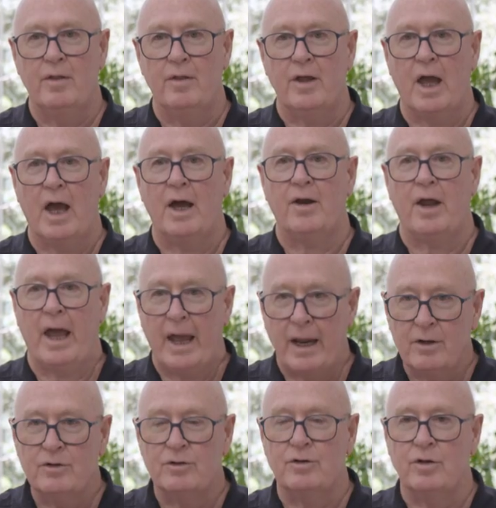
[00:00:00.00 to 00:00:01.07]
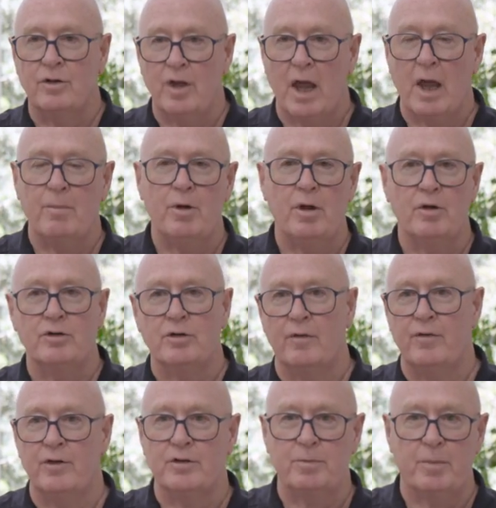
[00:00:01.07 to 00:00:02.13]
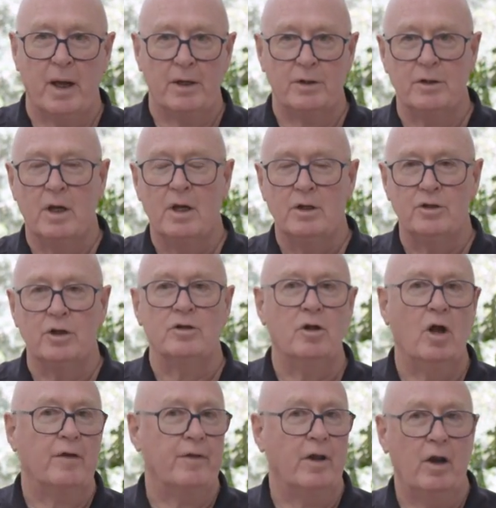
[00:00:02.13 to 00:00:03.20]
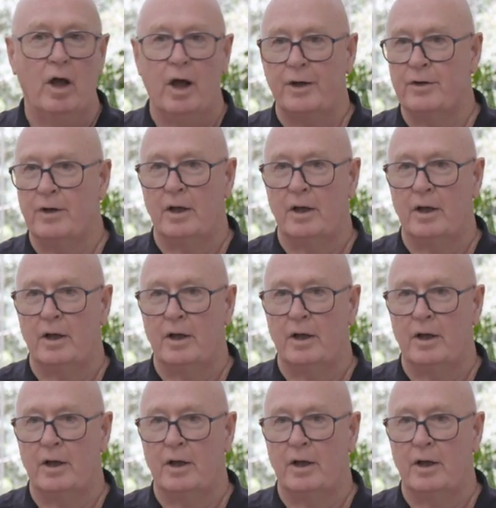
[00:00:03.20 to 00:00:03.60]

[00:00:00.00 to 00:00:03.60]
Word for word: The art adds to the ambience of the space, just like the light